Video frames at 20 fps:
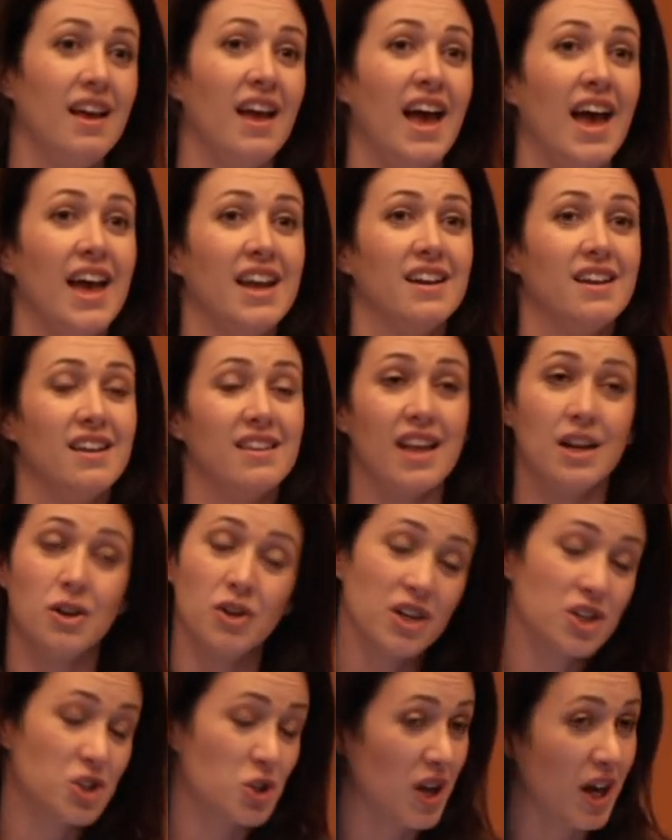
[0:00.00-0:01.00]
And they
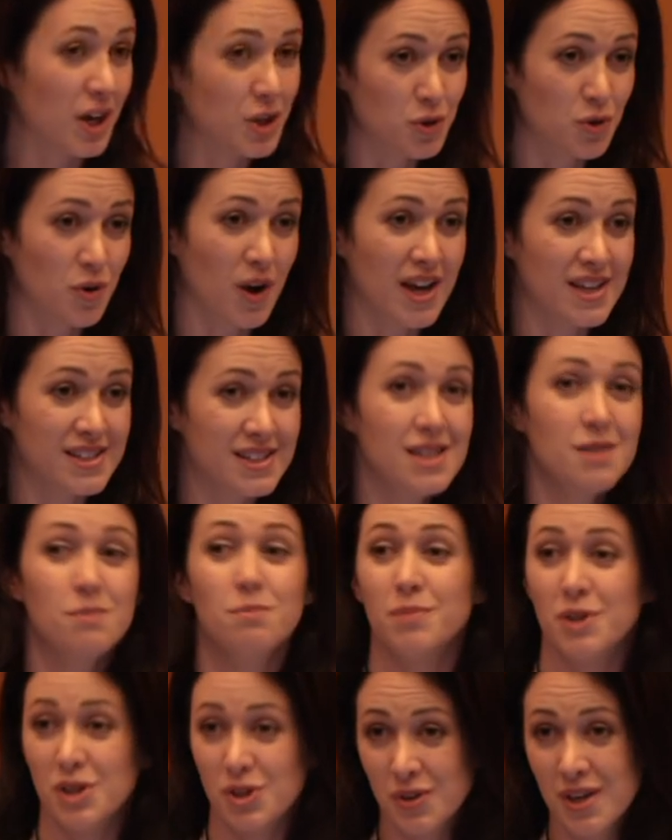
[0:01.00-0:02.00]
look at you like you're crazy,
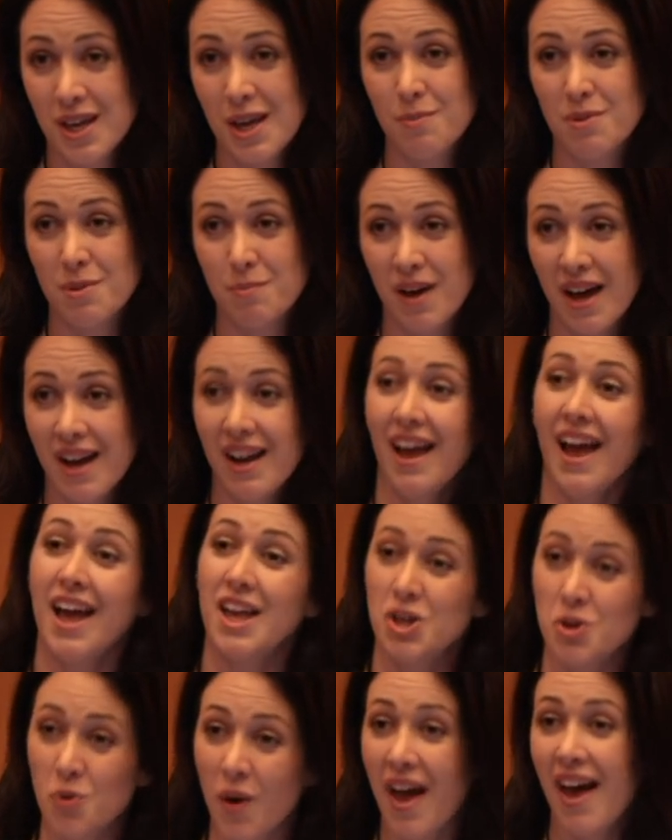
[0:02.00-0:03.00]
but you keep the butter
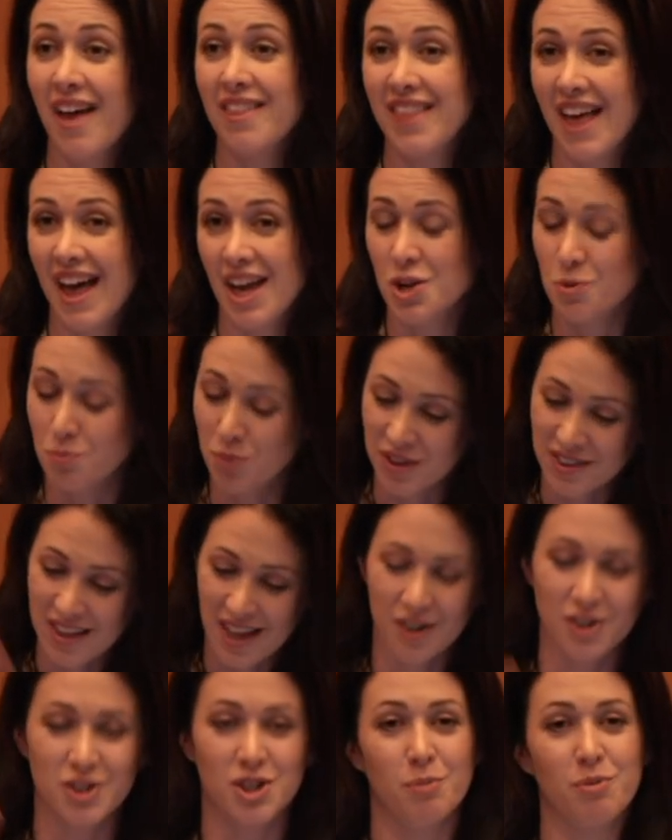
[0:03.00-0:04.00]
and you add that, you put
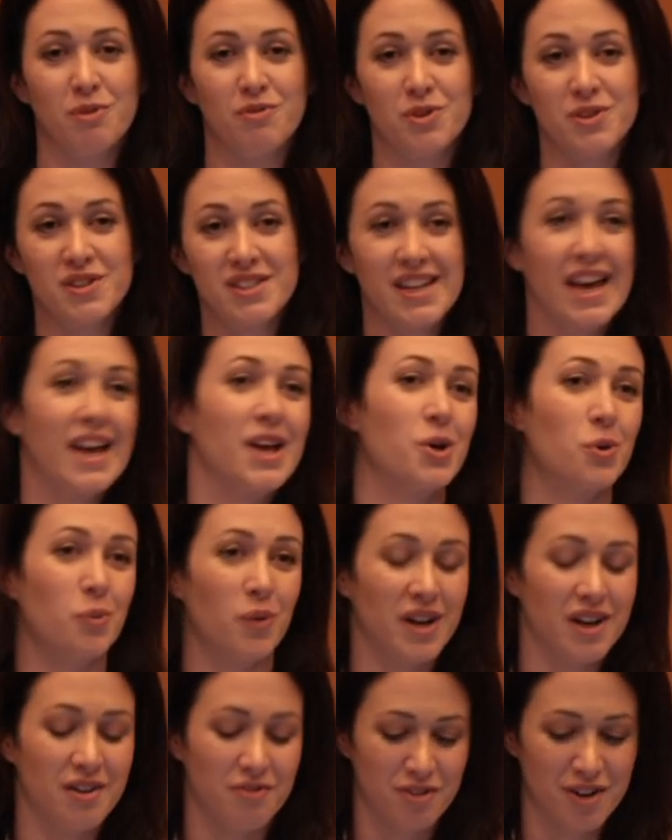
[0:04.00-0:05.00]
that on top of your steak or
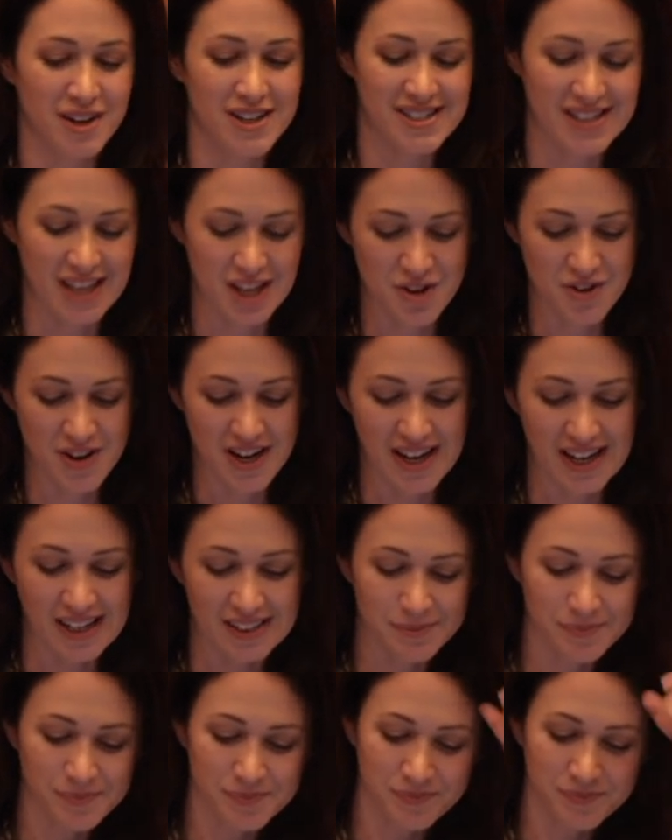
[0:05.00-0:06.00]
whatever it is that you're
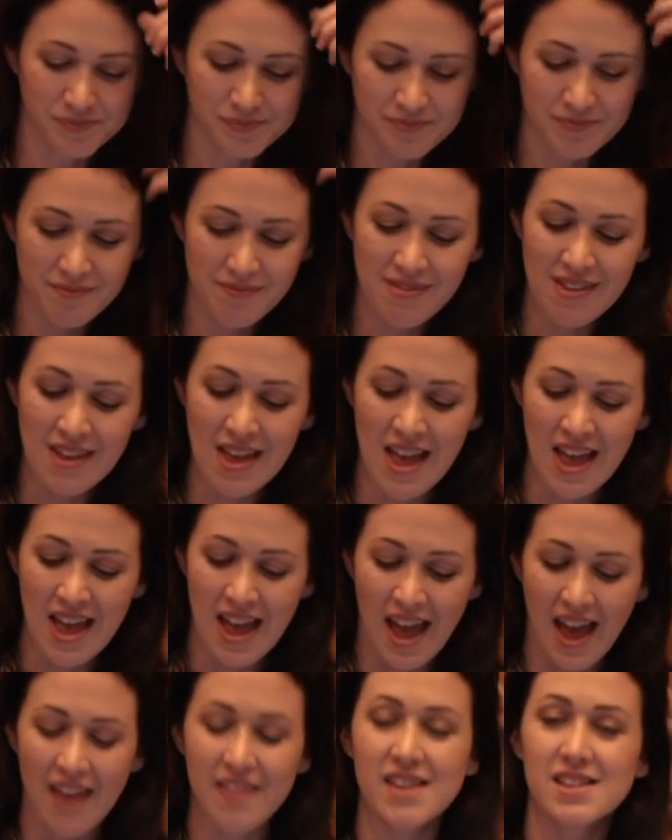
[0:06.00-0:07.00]
eating.
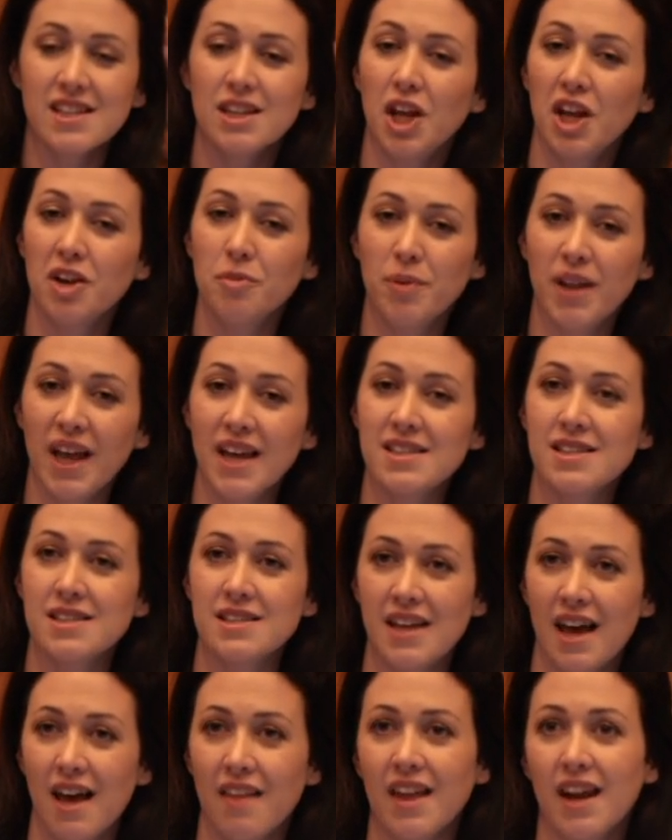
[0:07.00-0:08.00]
And there's a lot of places
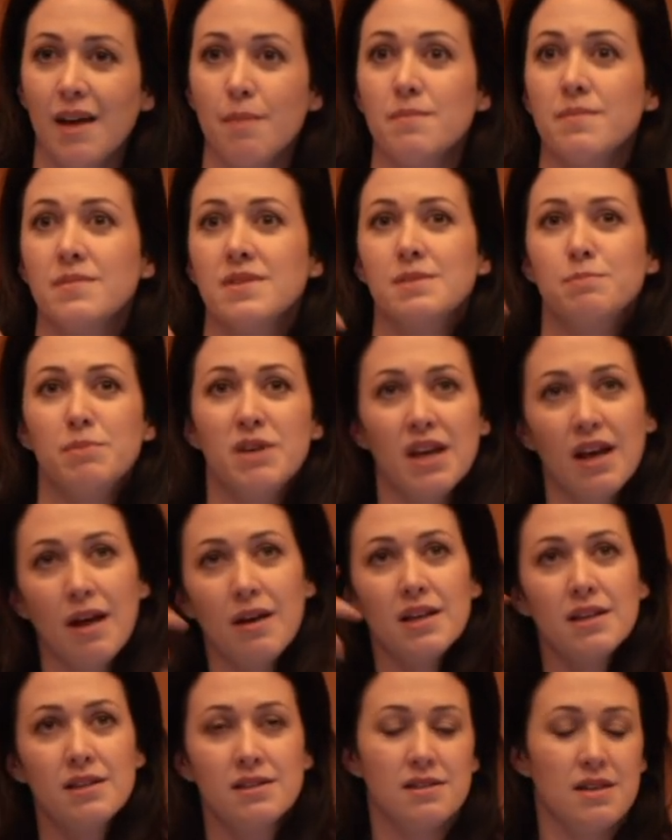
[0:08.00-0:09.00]
now that I'm
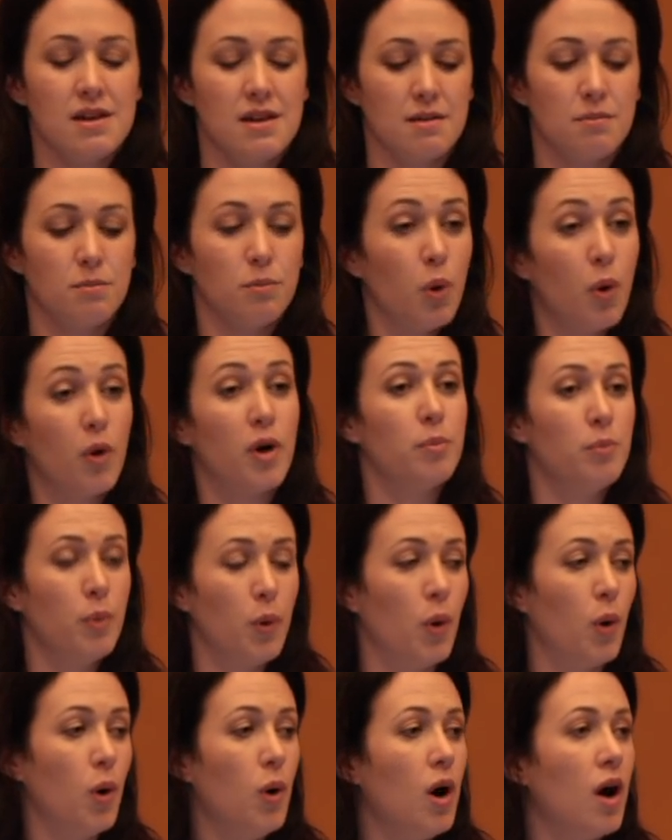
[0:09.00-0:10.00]
seeing more and
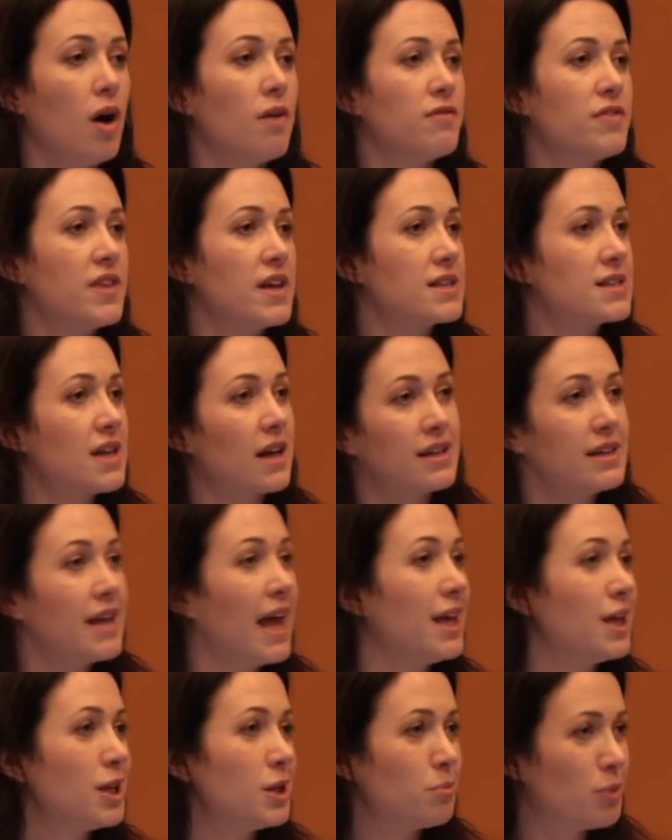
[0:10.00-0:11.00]
more of things like
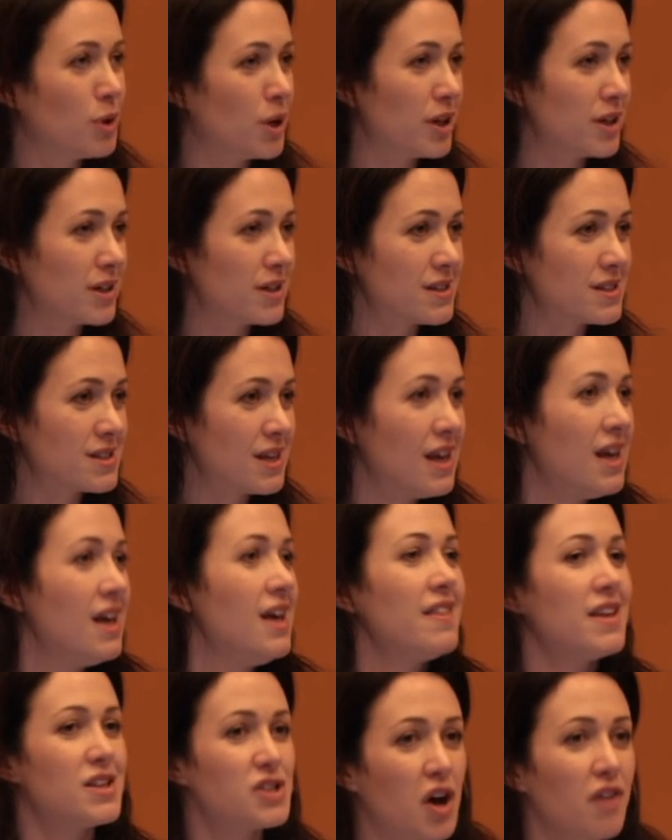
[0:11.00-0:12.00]
naked burgers.
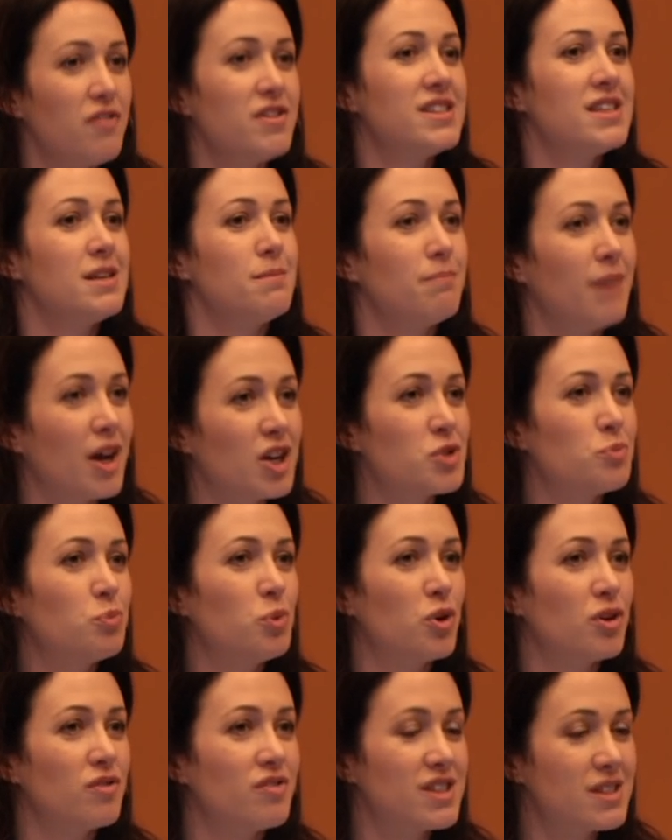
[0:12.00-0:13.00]
There's obviously much
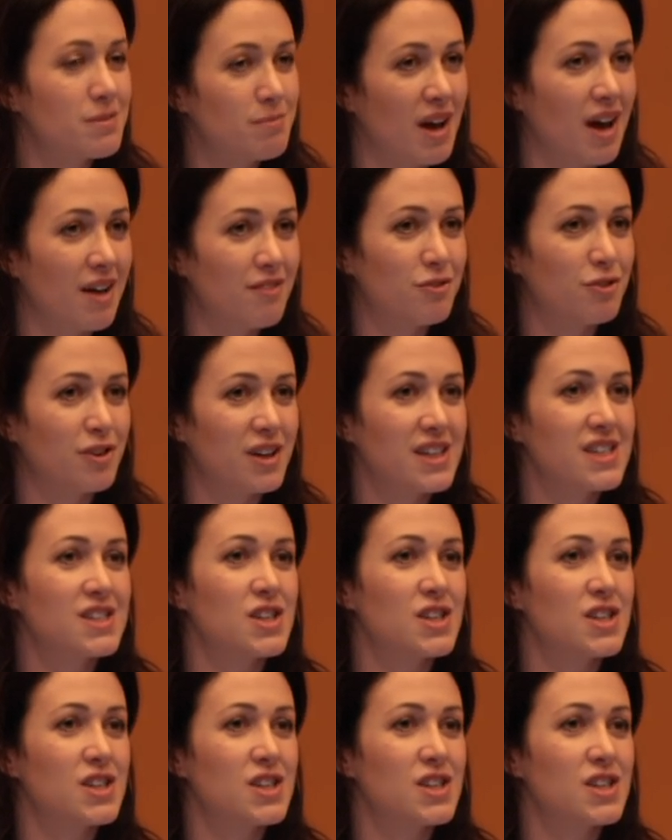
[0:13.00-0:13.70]
more of a demand for it.